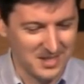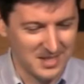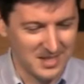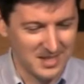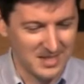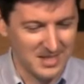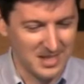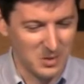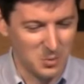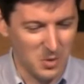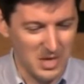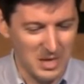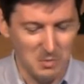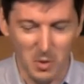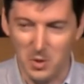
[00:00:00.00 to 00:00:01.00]
Uh, day
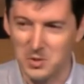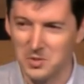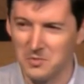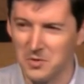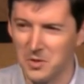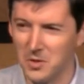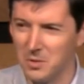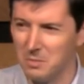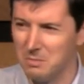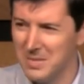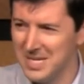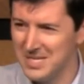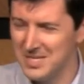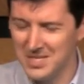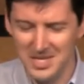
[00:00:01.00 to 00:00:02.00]
20, parts of Earl
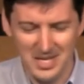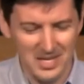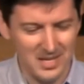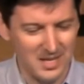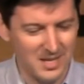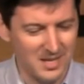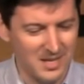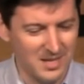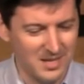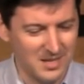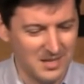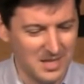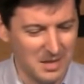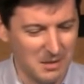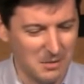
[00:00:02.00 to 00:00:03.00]
missing.
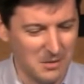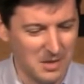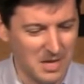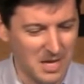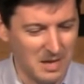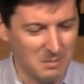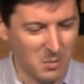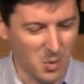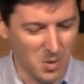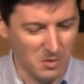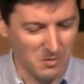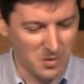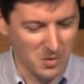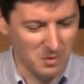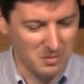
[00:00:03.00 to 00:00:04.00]
Day 38, more
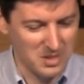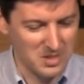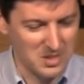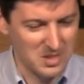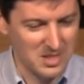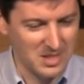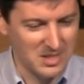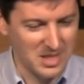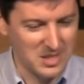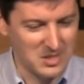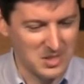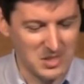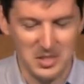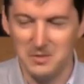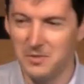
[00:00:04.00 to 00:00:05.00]
of Earl missing. Day
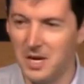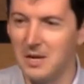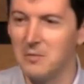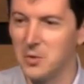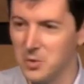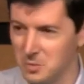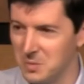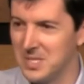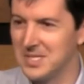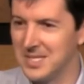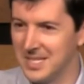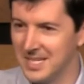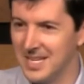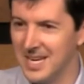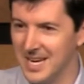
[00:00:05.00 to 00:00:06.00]
65, Earl's
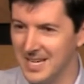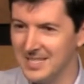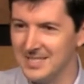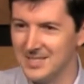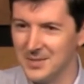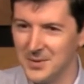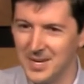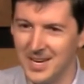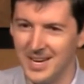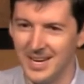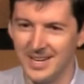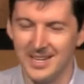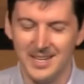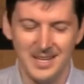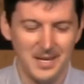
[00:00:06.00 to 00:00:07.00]
missing. Yes, okay.
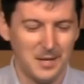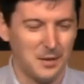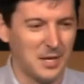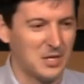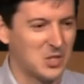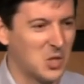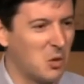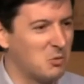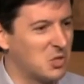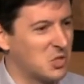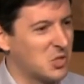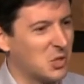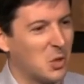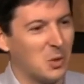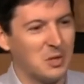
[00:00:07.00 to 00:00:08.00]
Things don't
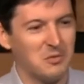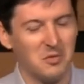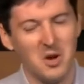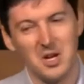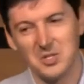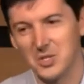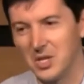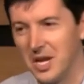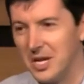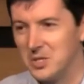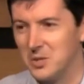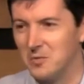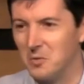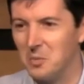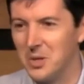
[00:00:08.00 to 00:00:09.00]
just slowly
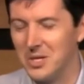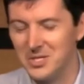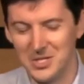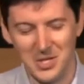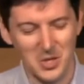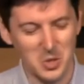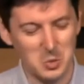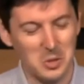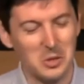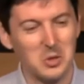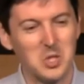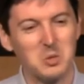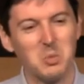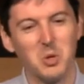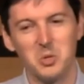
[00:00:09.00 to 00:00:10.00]
fossilize over millions of years when they're
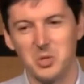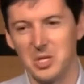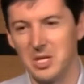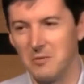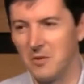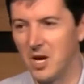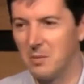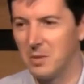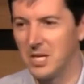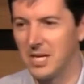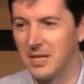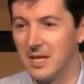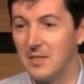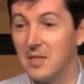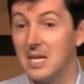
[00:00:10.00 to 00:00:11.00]
exposed to the environment
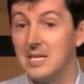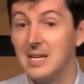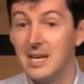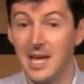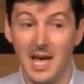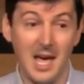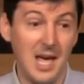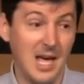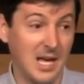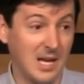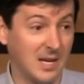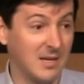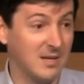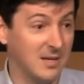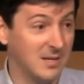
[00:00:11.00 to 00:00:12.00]
like that, they decay.